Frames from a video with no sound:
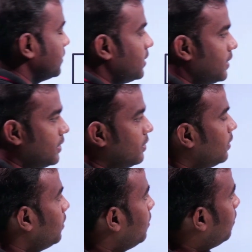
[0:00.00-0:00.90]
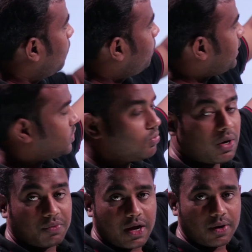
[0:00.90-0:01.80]
is that here, first
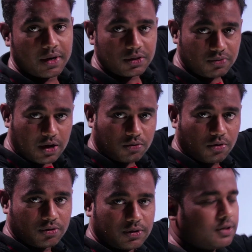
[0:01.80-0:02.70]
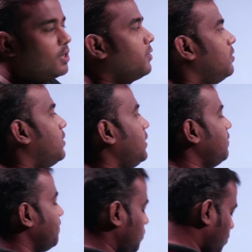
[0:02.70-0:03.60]
what we have done is we have closed the circuit, right?
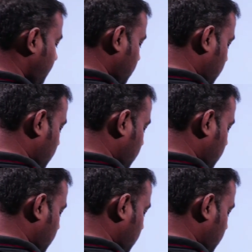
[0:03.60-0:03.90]
So when